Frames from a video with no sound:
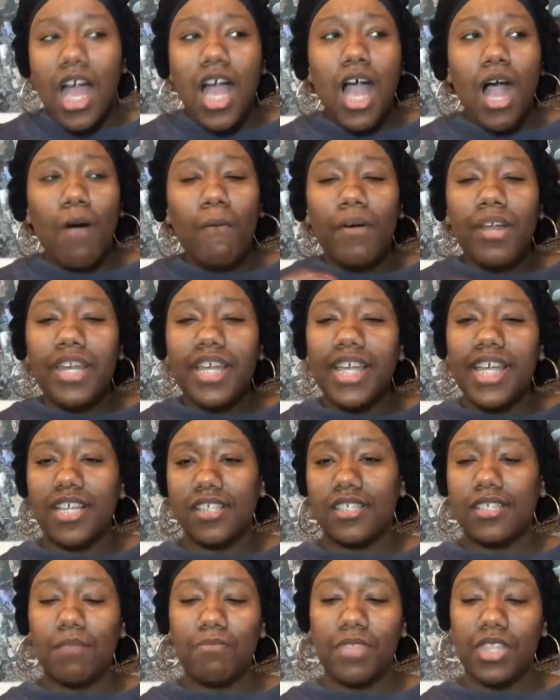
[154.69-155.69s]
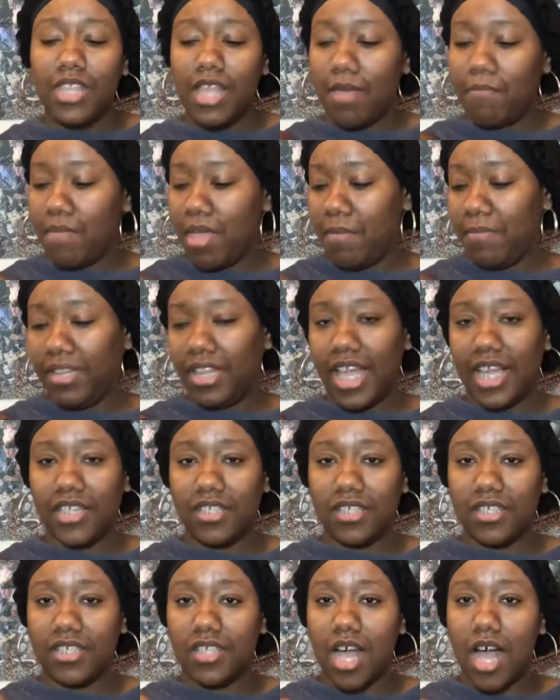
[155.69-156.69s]
I wanted to get something that maybe like
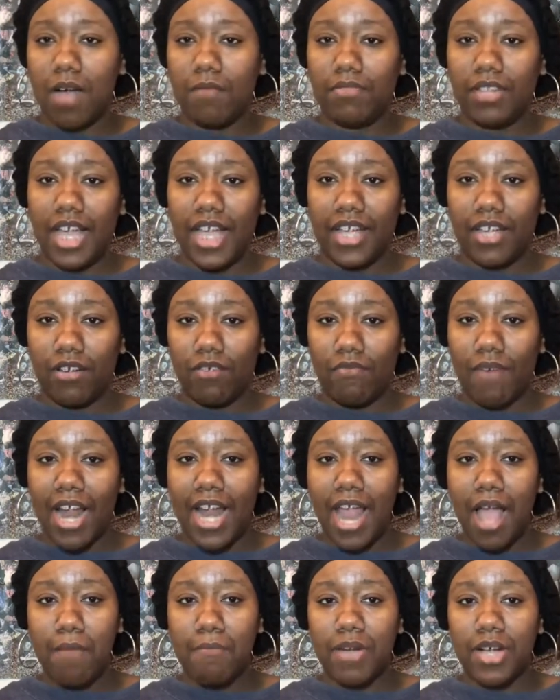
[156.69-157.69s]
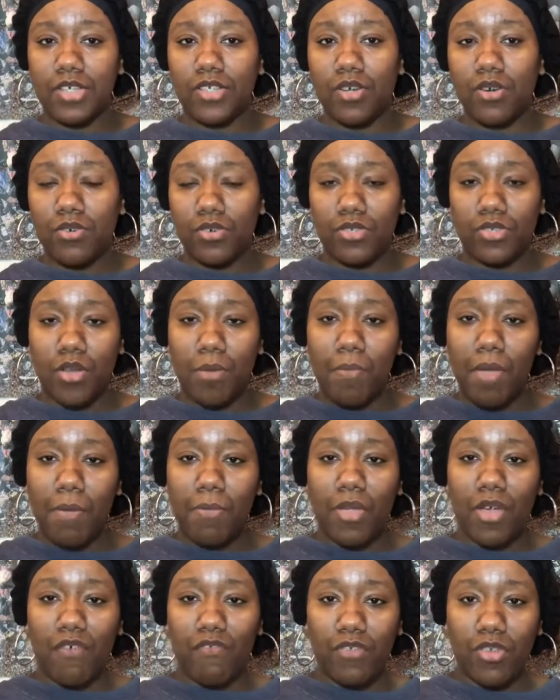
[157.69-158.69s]
stopped like right at my shoulders or
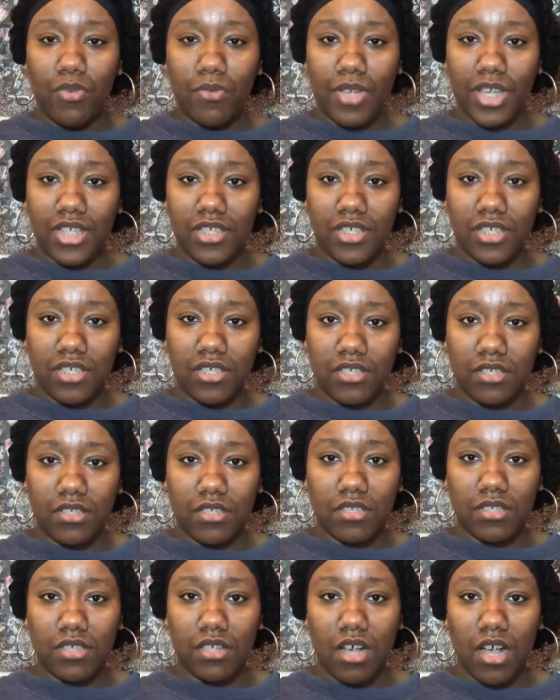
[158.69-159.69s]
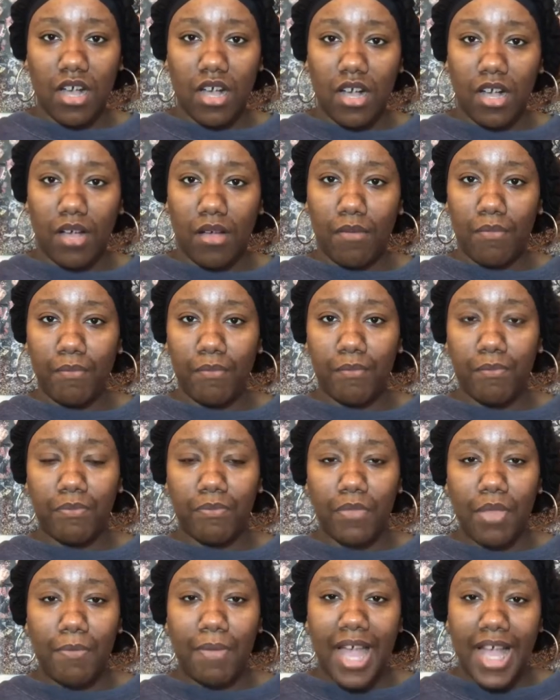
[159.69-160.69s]
maybe a few inches um,
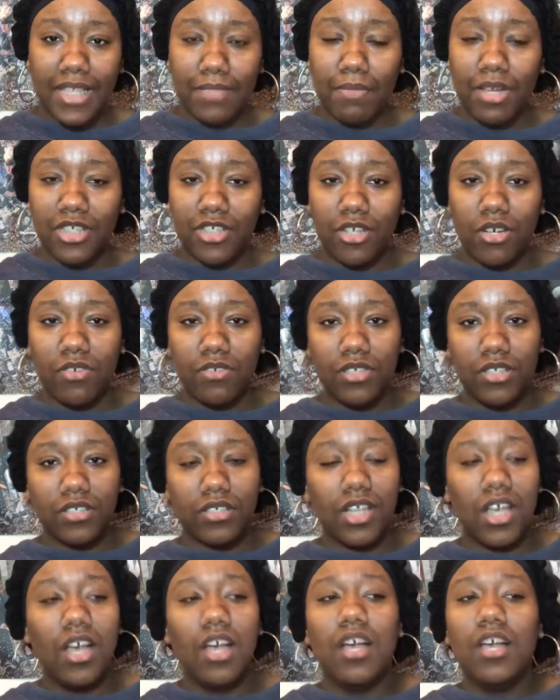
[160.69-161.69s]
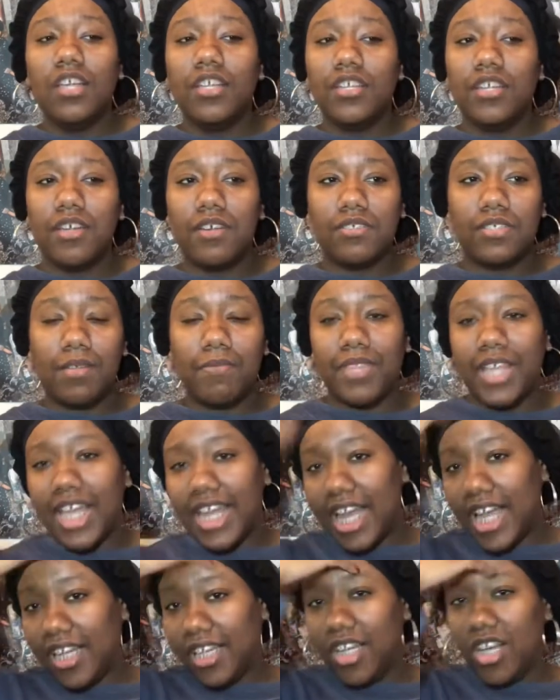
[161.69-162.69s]
past my shoulders you know, something.
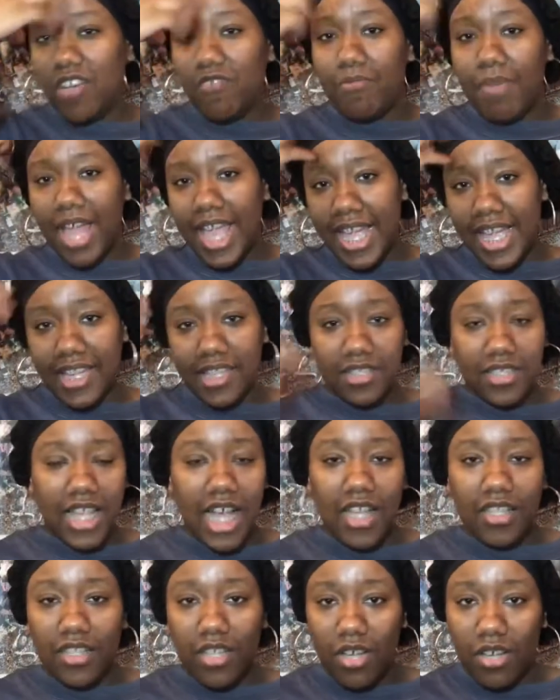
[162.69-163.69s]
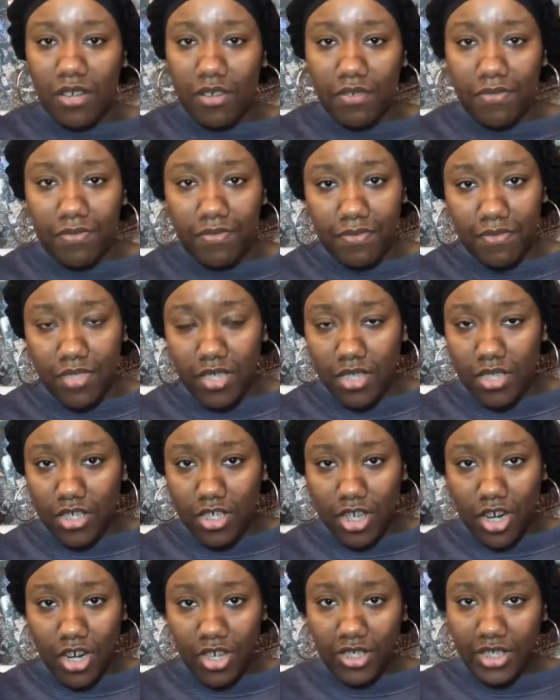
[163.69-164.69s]
And I love bangs. I love
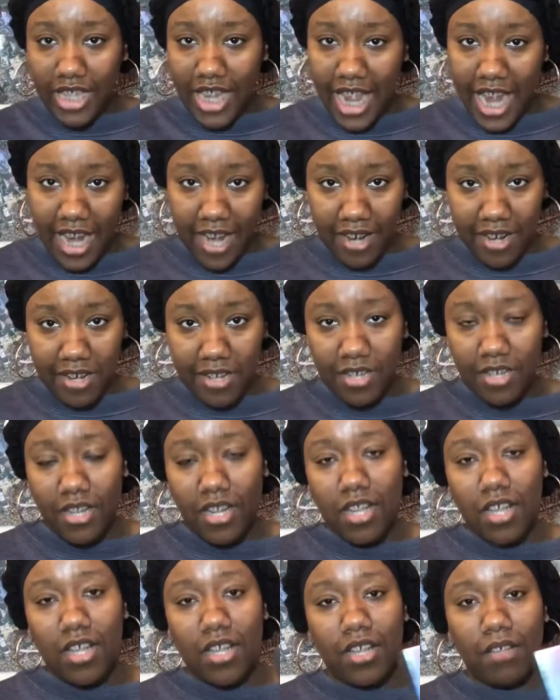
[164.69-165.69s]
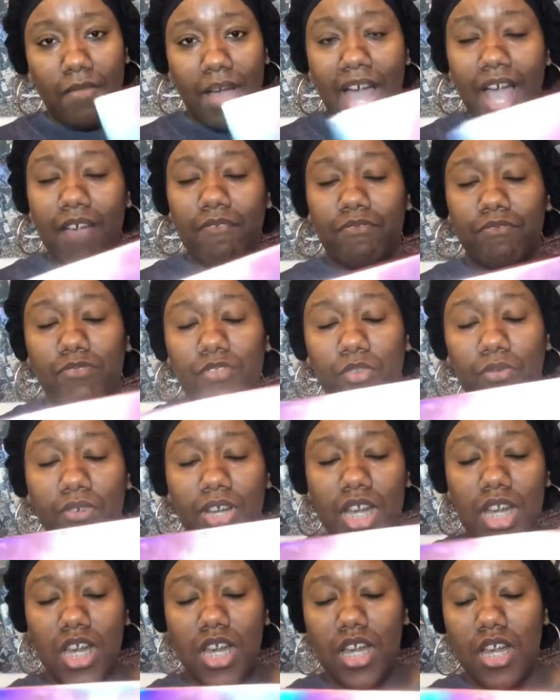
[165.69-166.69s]
curly hair. Um, I have
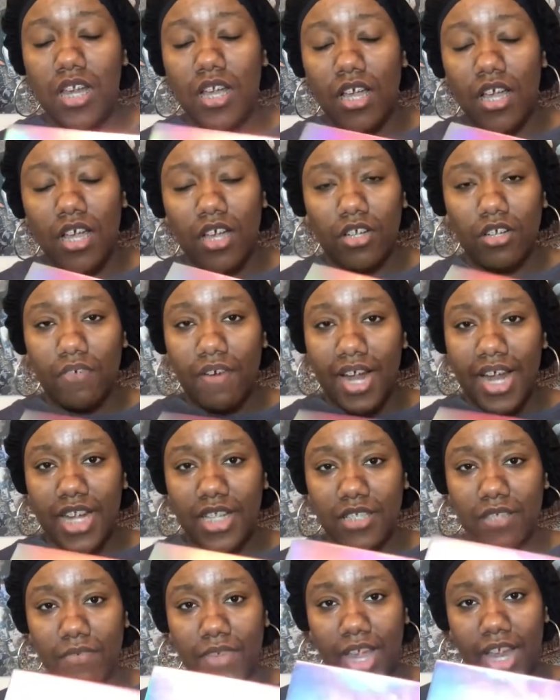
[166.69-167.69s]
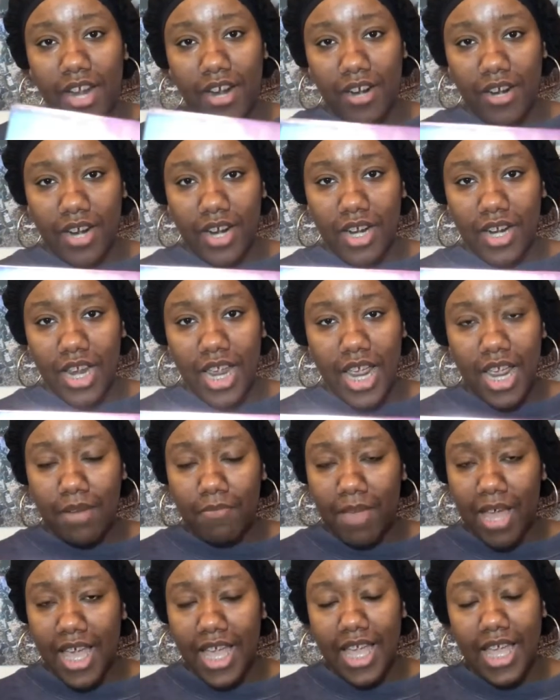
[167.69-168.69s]
three grades of hair in
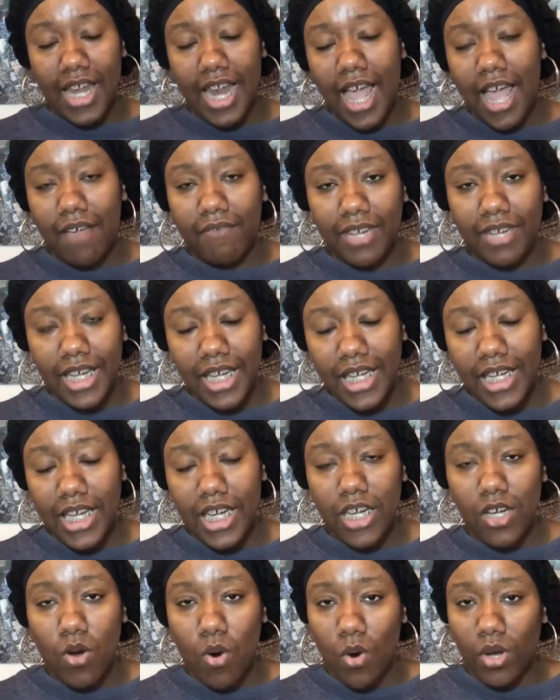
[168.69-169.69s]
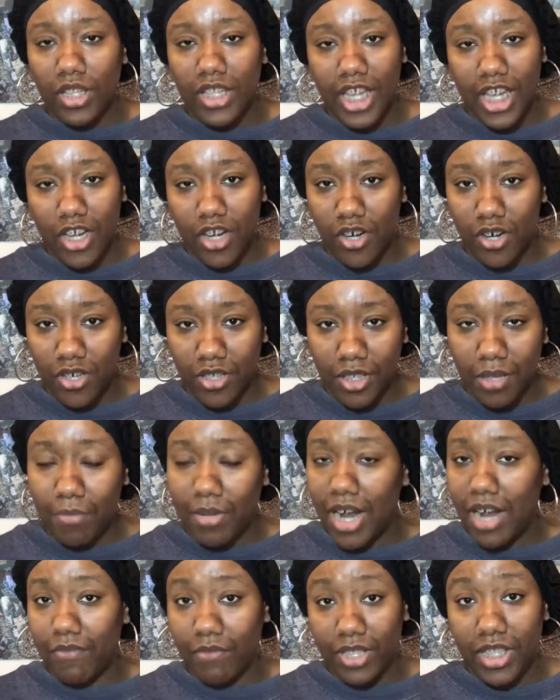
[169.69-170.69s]
my head. I have kinky, coily, and curly, but
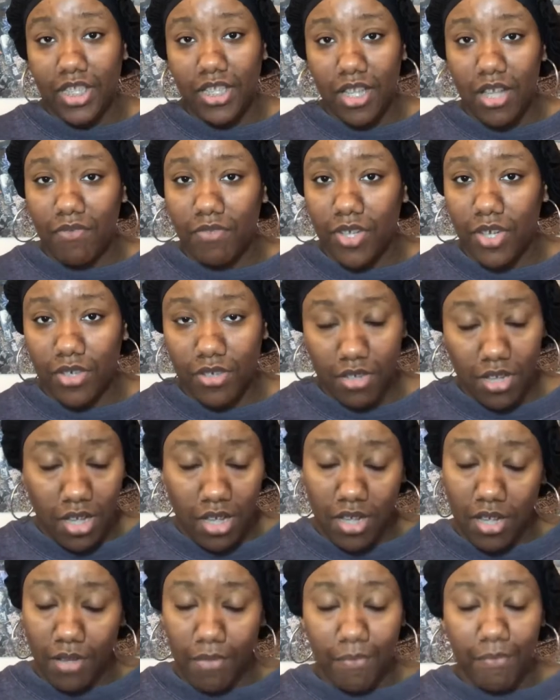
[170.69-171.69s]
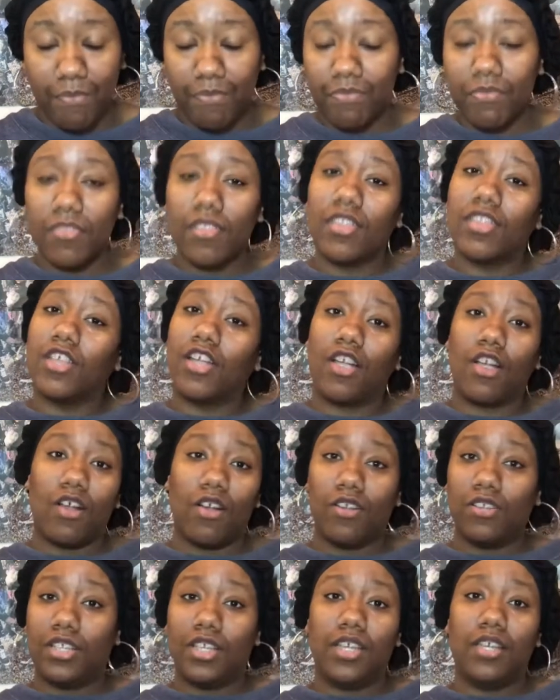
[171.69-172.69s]
I really love the, um, the
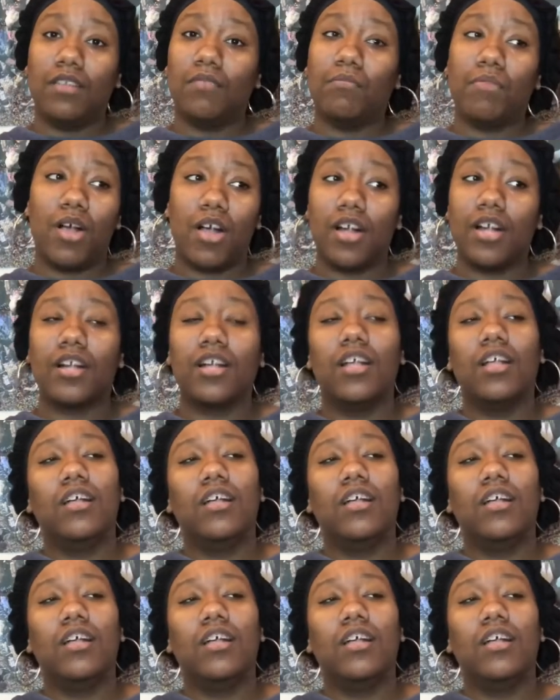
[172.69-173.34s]
curly part.